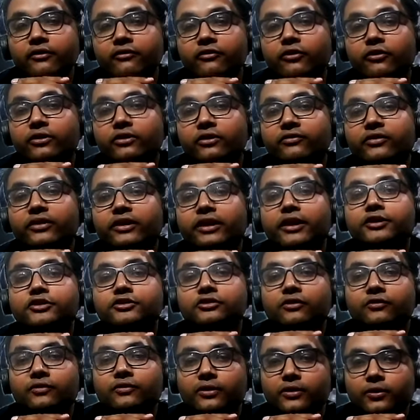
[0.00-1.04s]

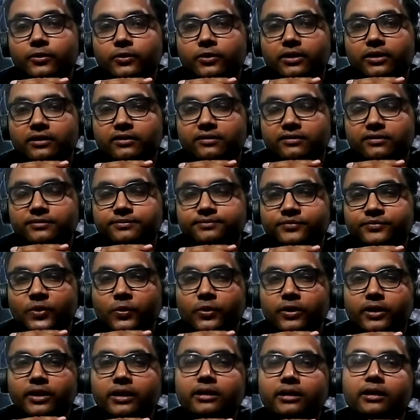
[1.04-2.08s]
fructification of the yogas.
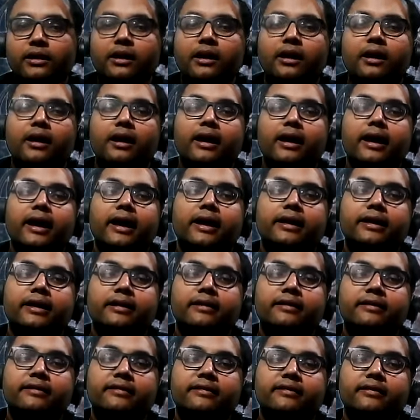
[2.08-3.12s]
Okay. And it
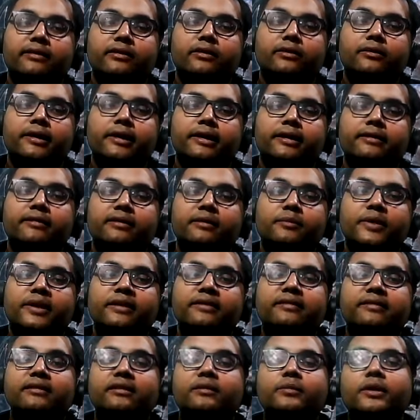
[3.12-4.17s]
is
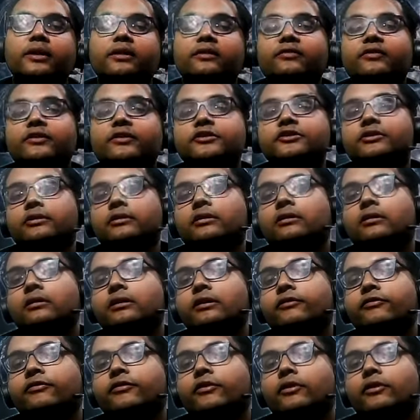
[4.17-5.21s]
immensely beneficial
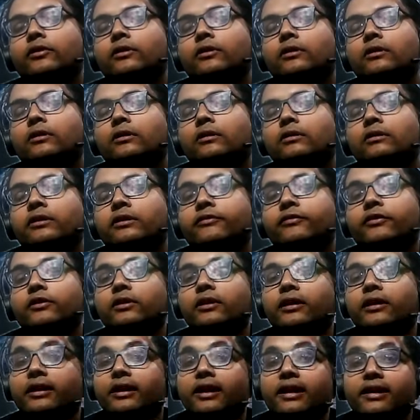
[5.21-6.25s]
if your
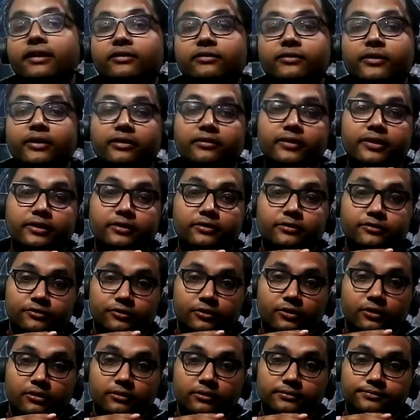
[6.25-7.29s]
Lagna is very, very
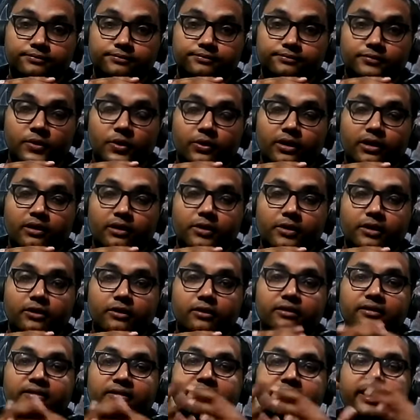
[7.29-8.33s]
strong. Okay.
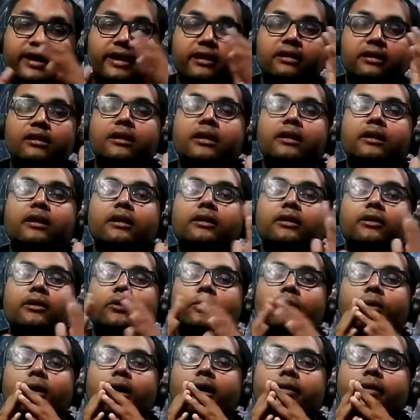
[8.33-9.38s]
Because then
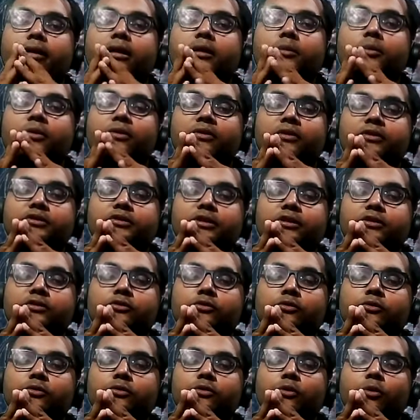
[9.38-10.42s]
you are in a position
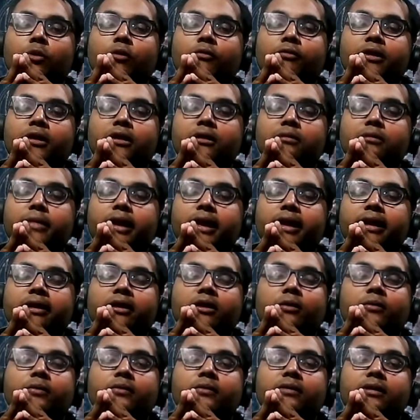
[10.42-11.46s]
to overcome
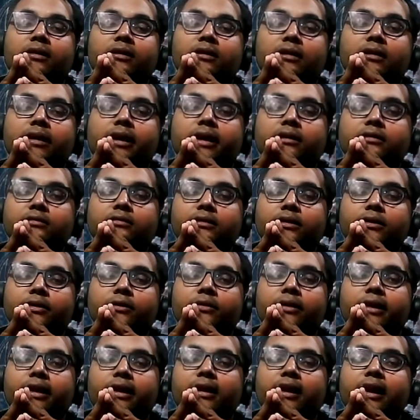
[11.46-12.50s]
any obstacle
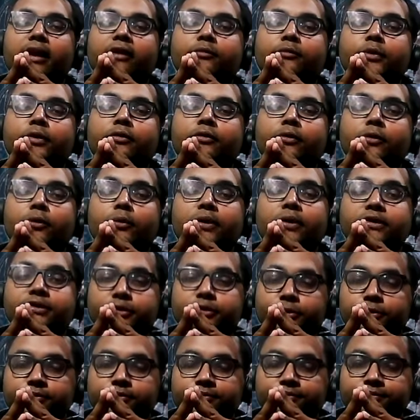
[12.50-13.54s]
that life may throw at
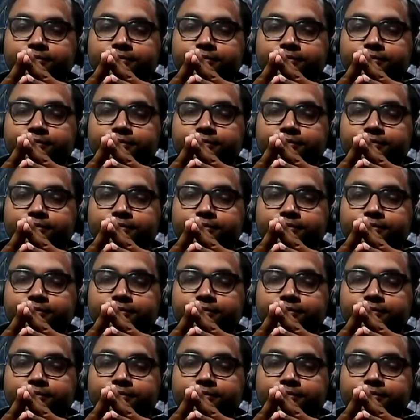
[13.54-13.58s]
you.